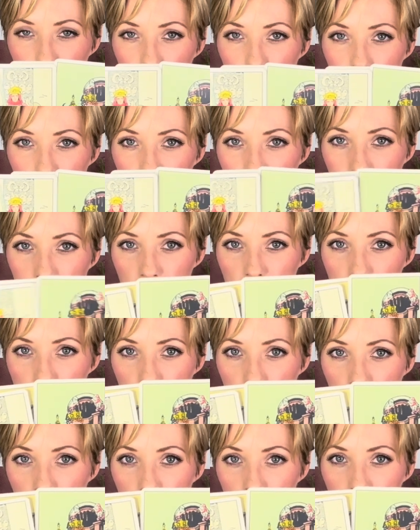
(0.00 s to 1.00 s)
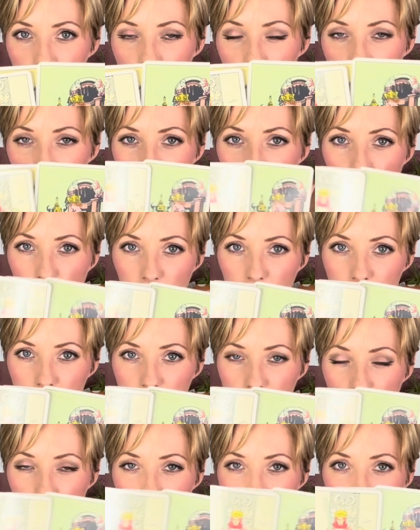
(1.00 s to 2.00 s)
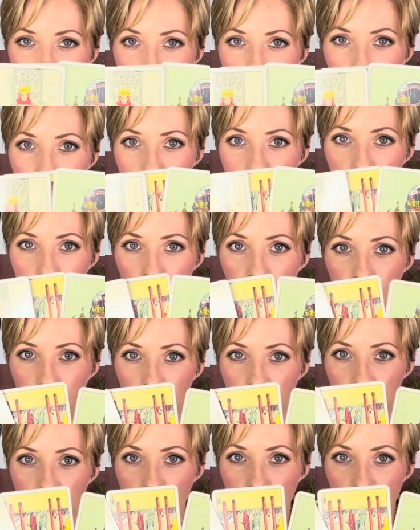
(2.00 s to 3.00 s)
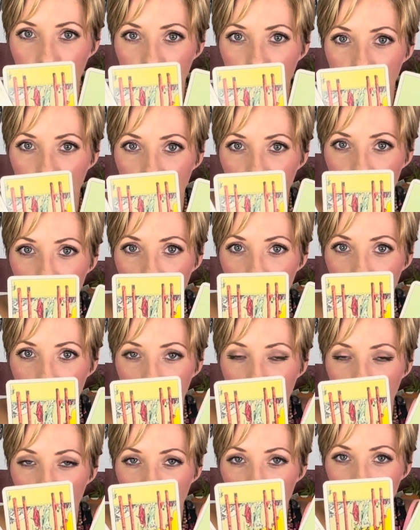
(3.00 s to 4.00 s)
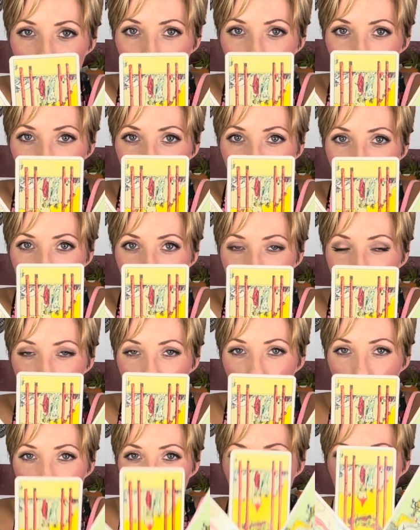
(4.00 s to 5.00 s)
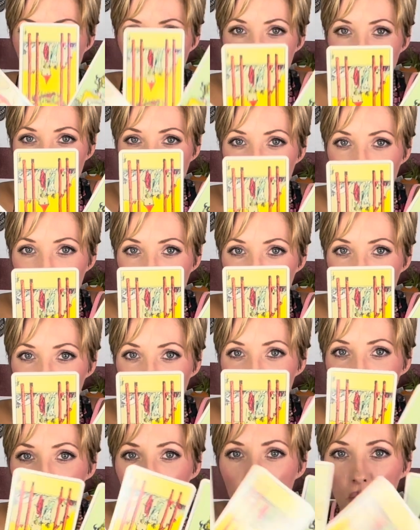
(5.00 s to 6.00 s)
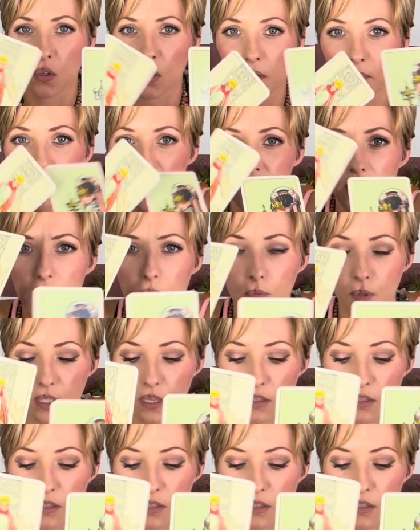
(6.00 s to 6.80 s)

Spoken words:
an air sign and a water sign. And I don't know, it's like normally when the